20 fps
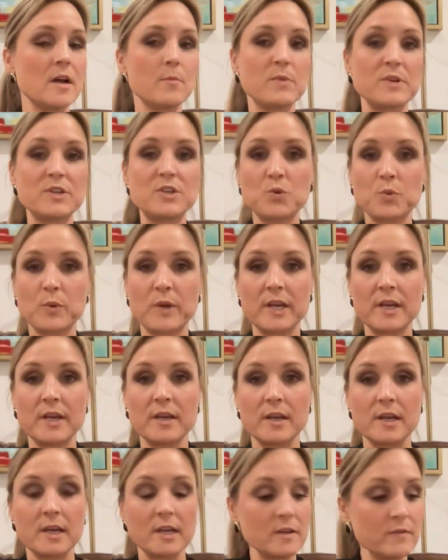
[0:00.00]

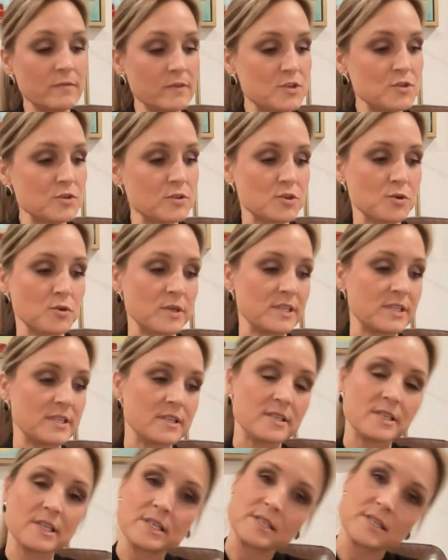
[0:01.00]
between individual
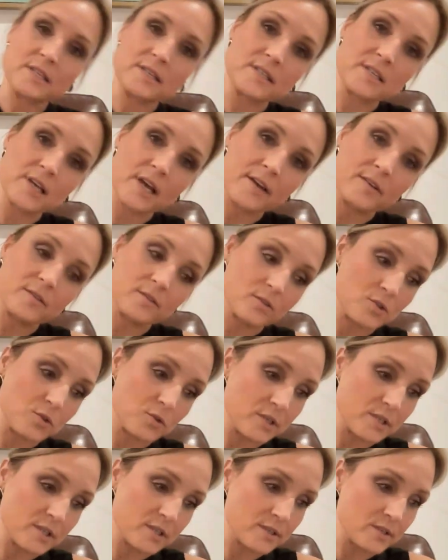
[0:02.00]
choices and societal
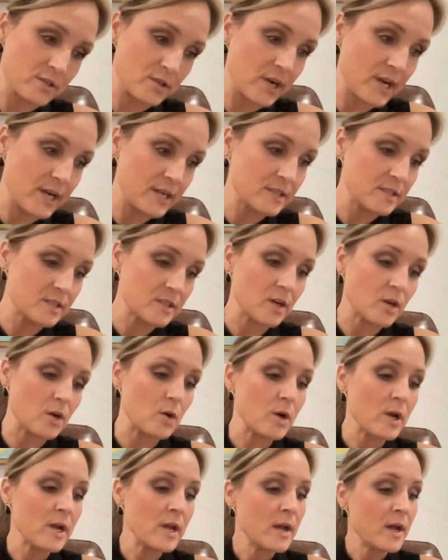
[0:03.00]
choices, all right?
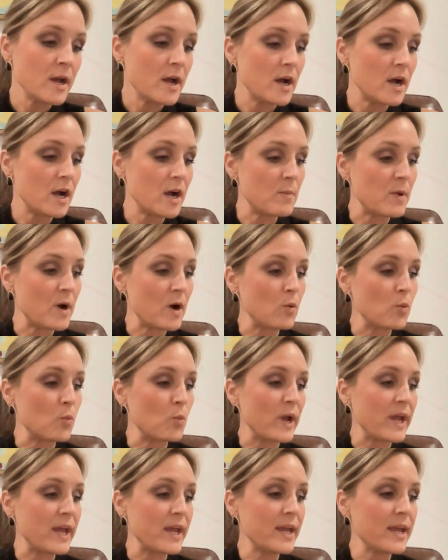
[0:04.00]
So a
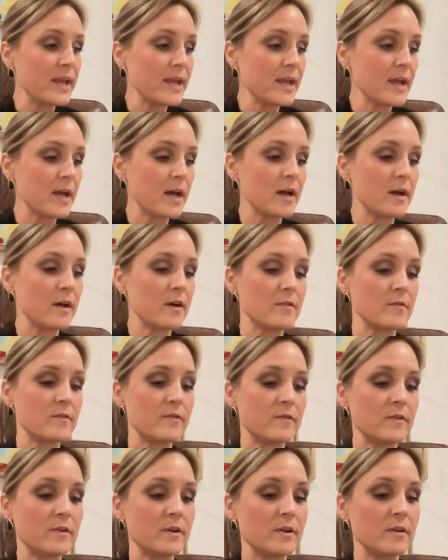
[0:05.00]
way
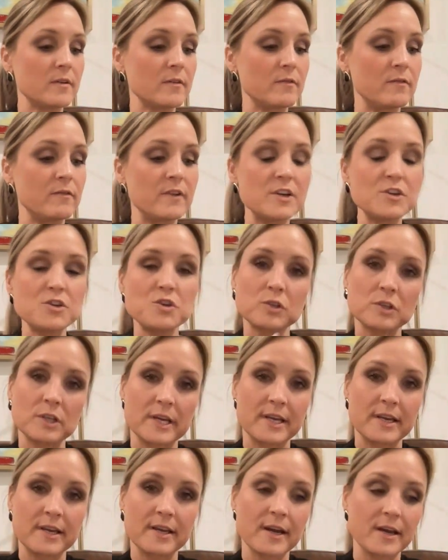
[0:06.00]
of
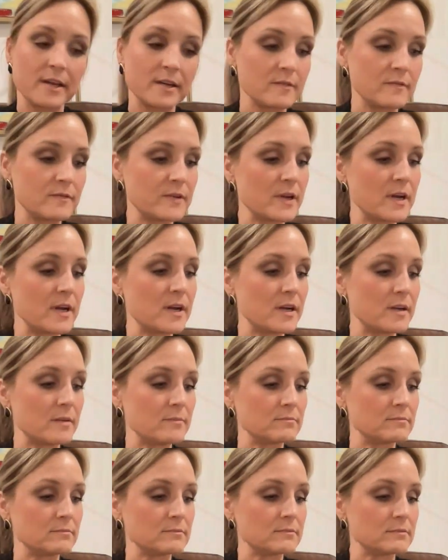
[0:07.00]
visualizing kind of
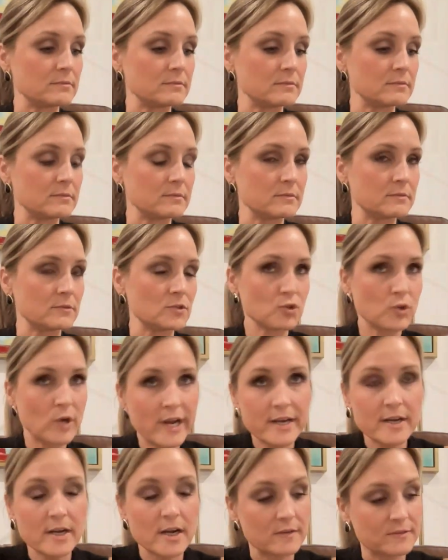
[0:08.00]

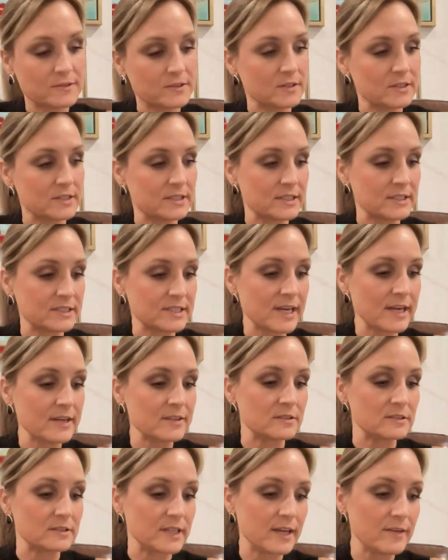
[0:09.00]
trade-offs on a
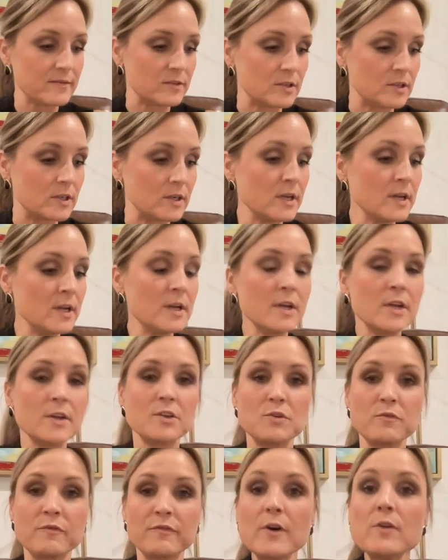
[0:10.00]
societal level,
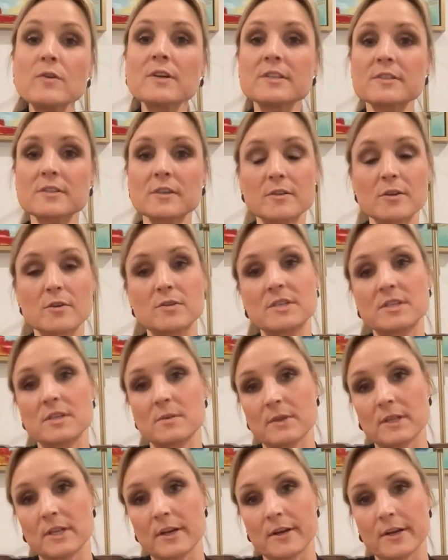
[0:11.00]
you focus on those
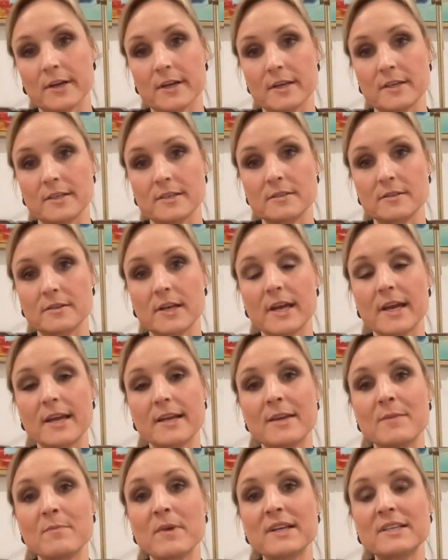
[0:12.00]
similarities, okay?
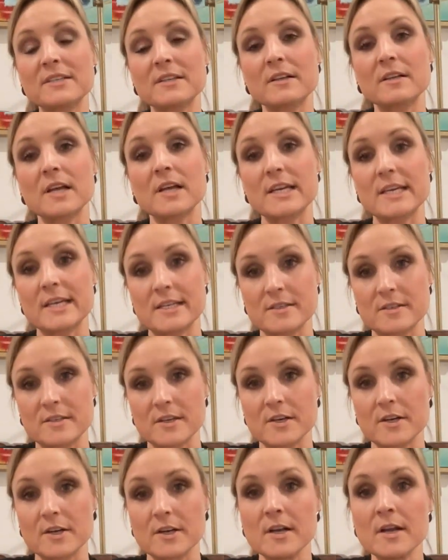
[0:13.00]
It makes it a lot
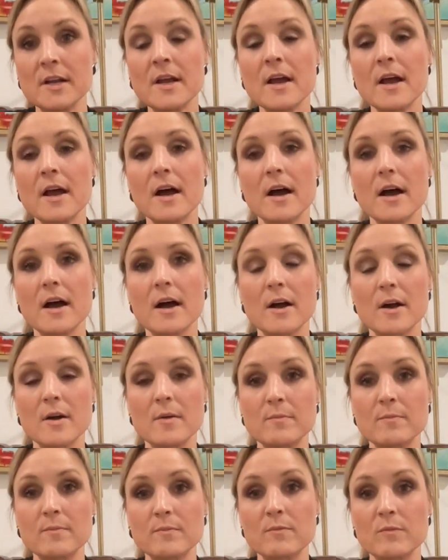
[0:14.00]
easier
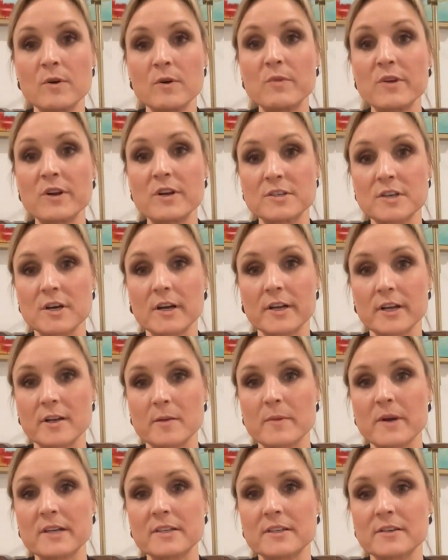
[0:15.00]
when we are
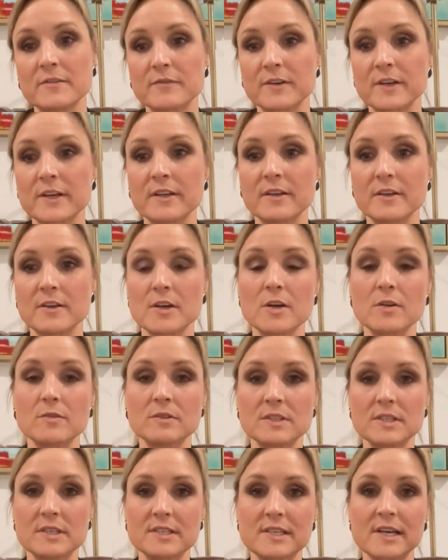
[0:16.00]
talking about different,
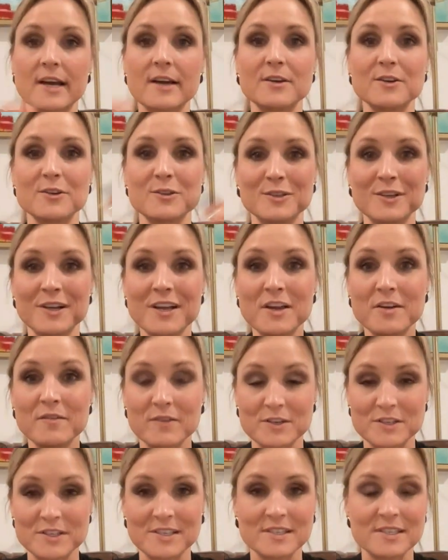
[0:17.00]
societal
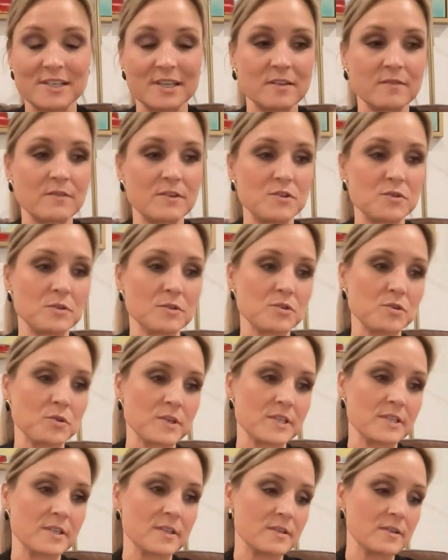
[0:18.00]
versus individual
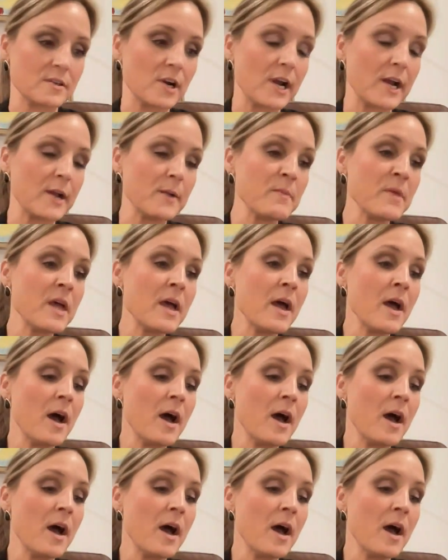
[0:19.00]
choices, all right?